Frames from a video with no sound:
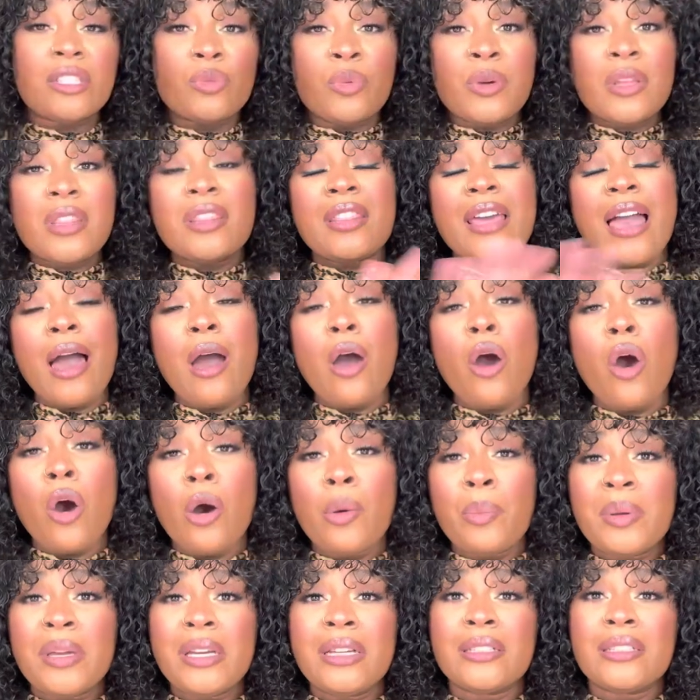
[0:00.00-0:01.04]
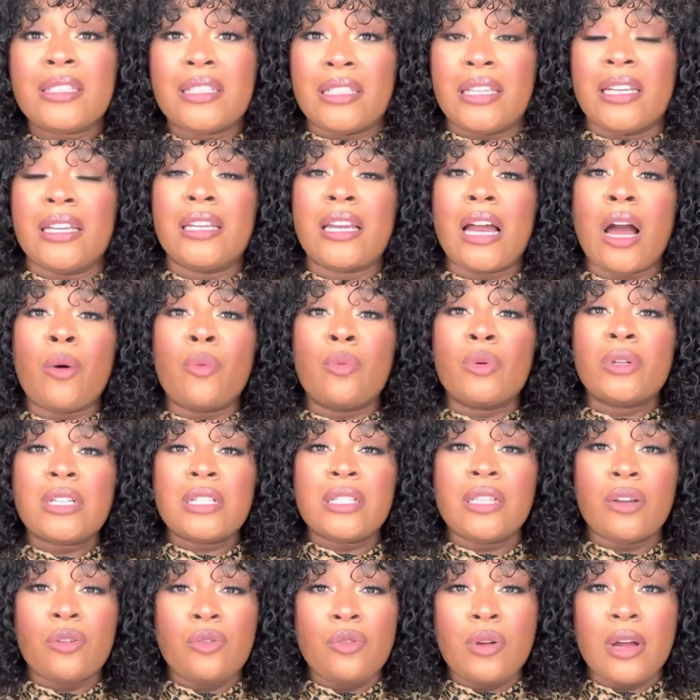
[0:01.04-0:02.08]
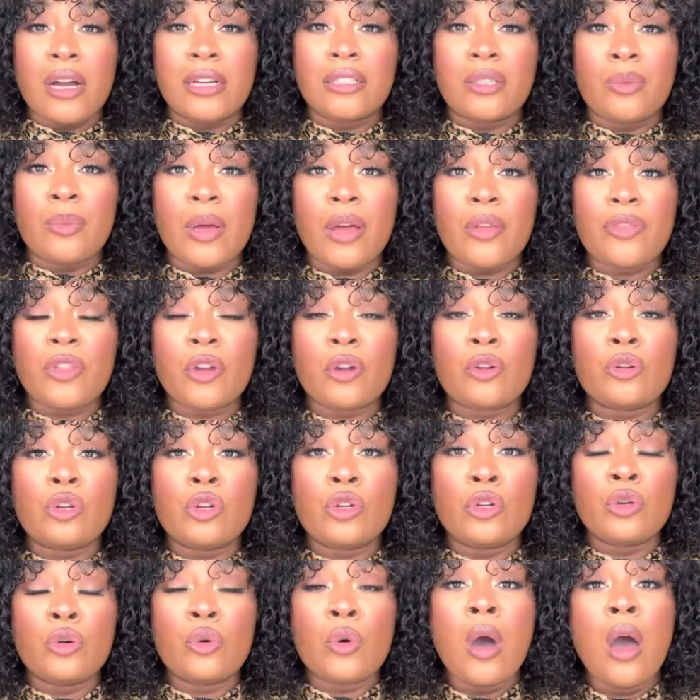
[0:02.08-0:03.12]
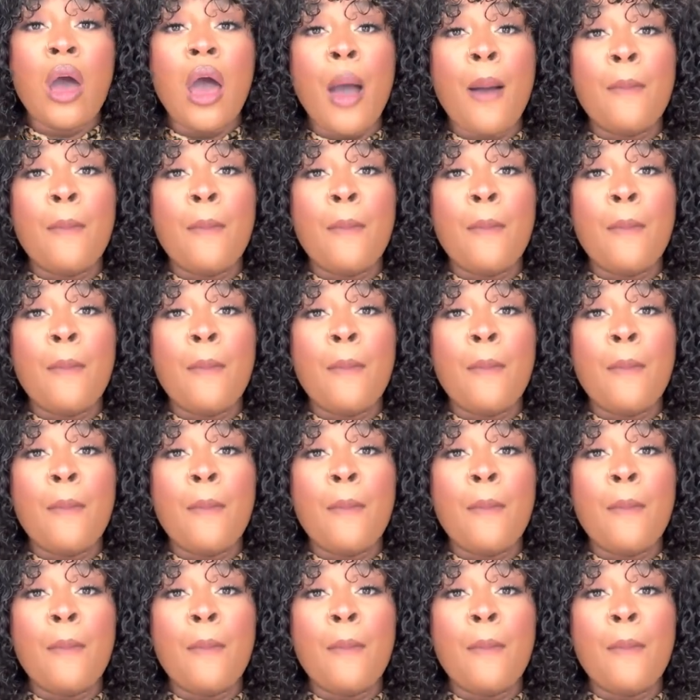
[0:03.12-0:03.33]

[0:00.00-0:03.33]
with that all being said, I want to tell you guys about their new